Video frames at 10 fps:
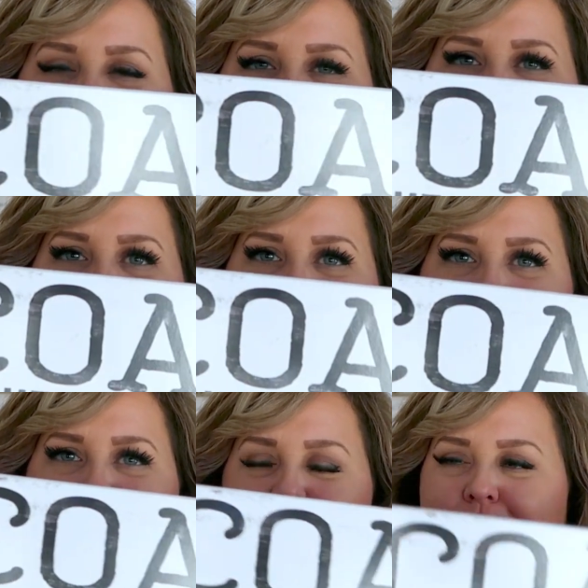have a cup
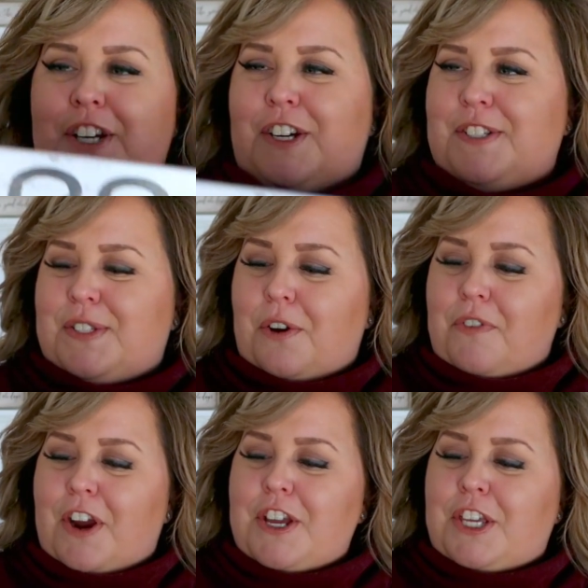of cheer.
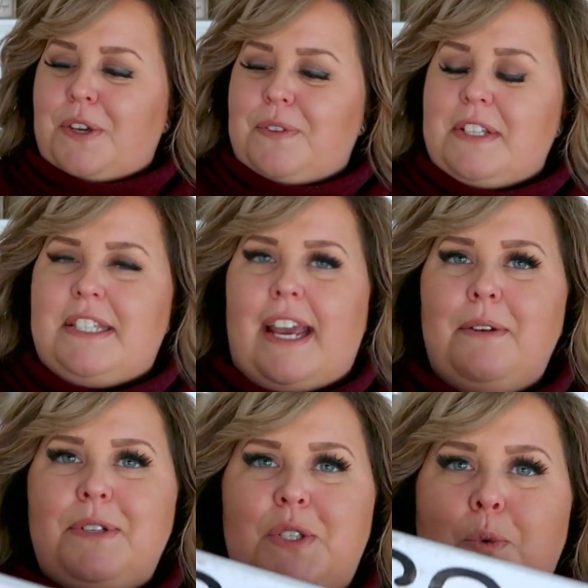So very cute. The
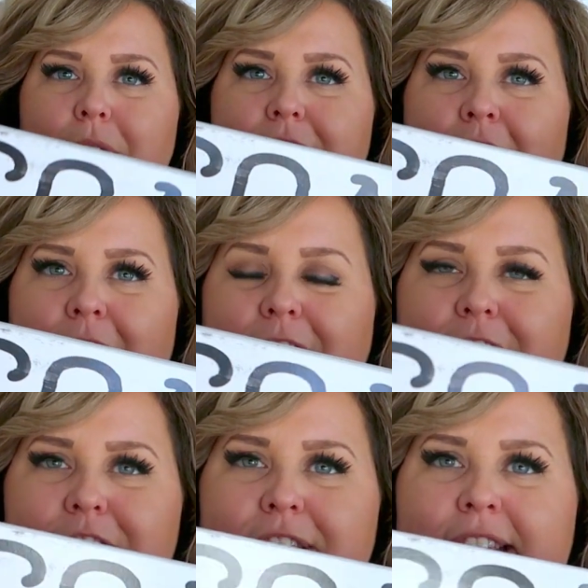sign was twenty
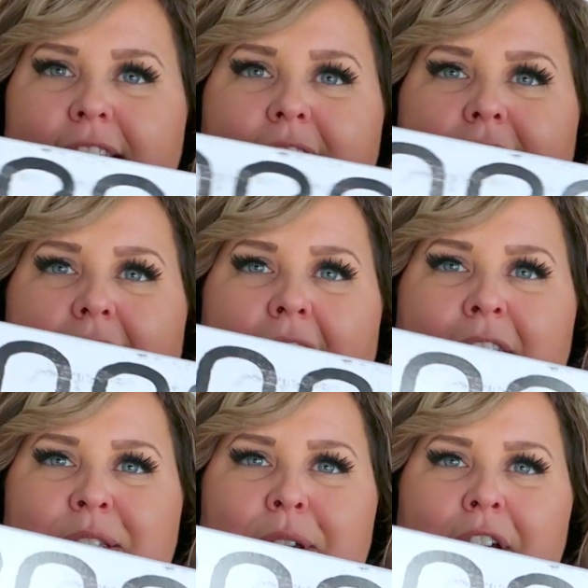dollars.
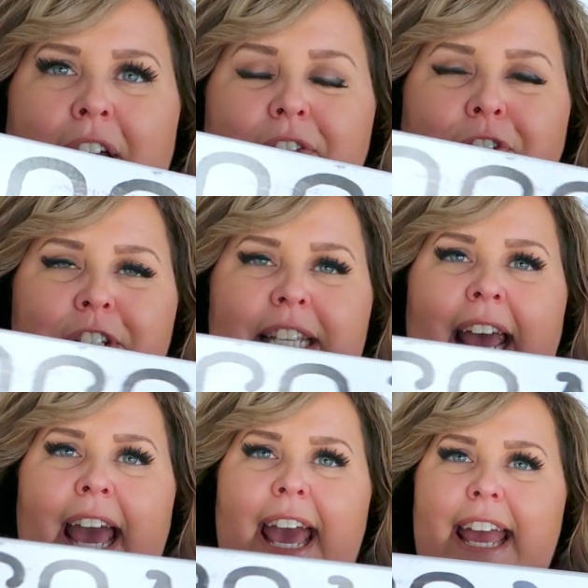Uh, so I got it for
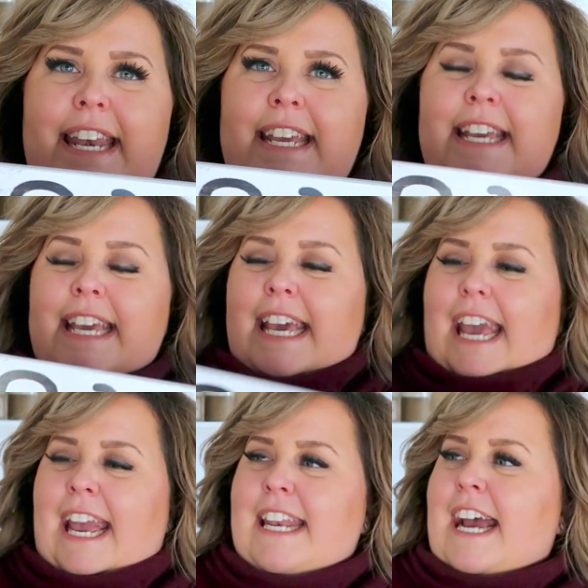ten dollars,
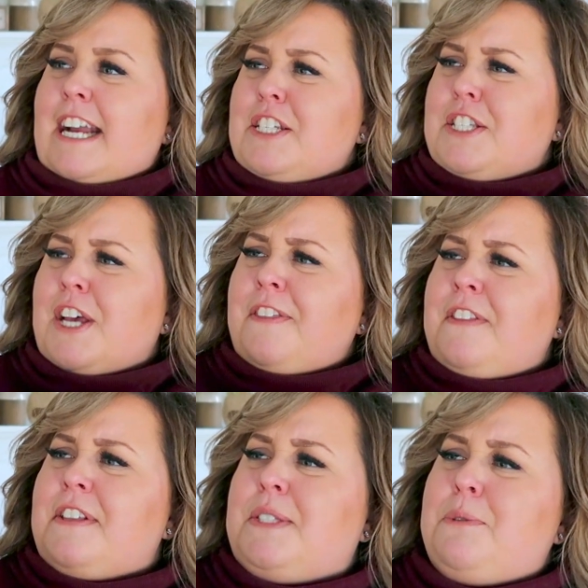and I just thought
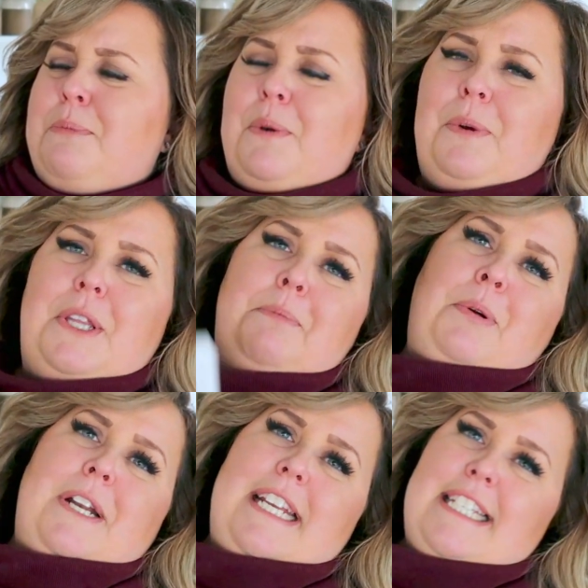that this would be really
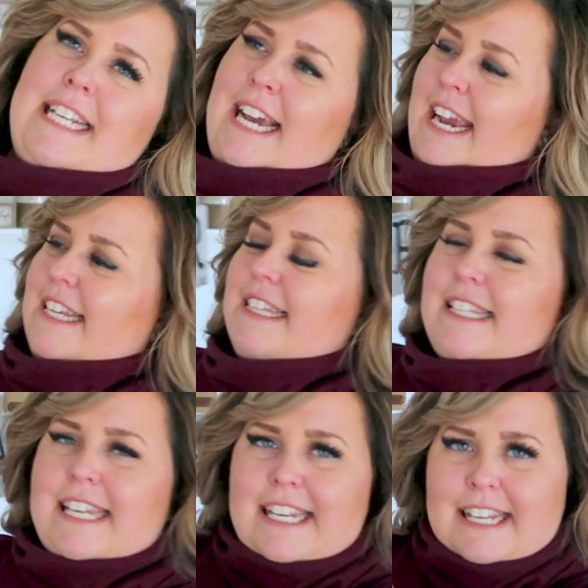pretty to kind
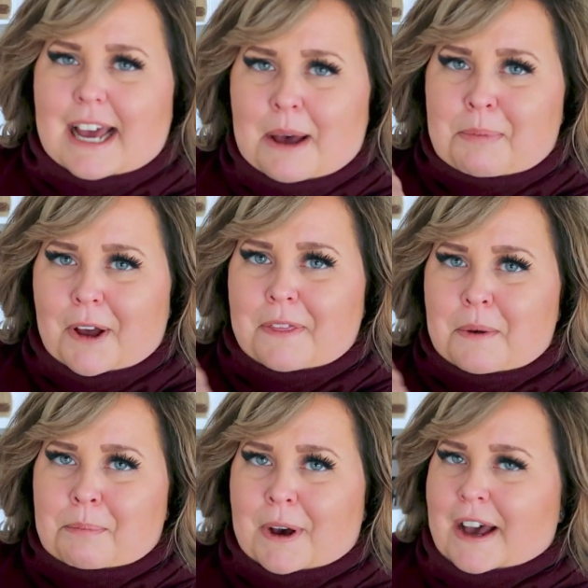of lean up on
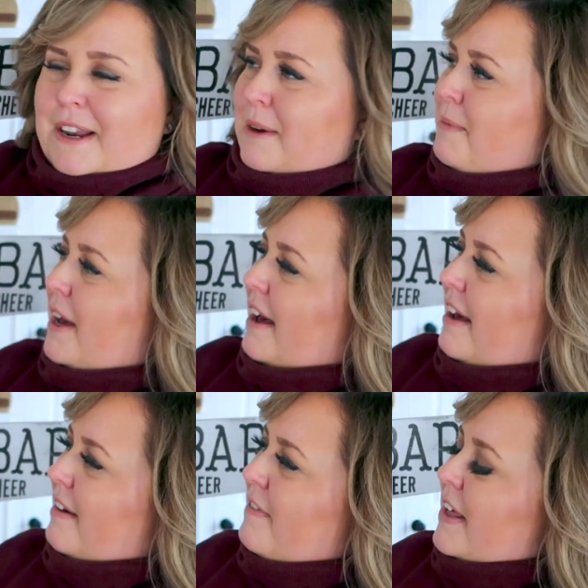the bottom
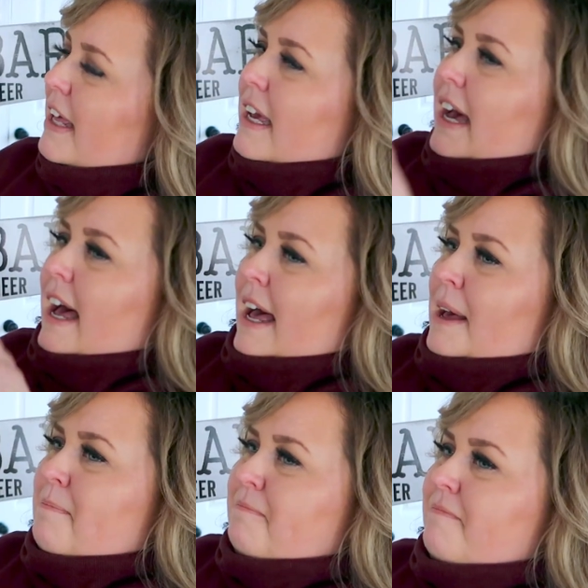of
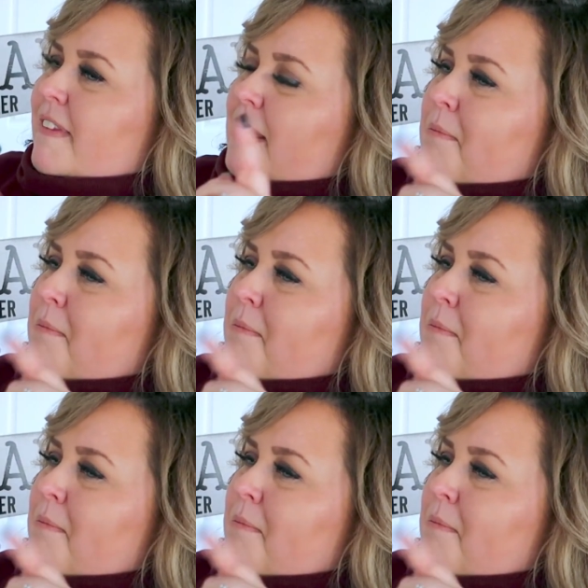um,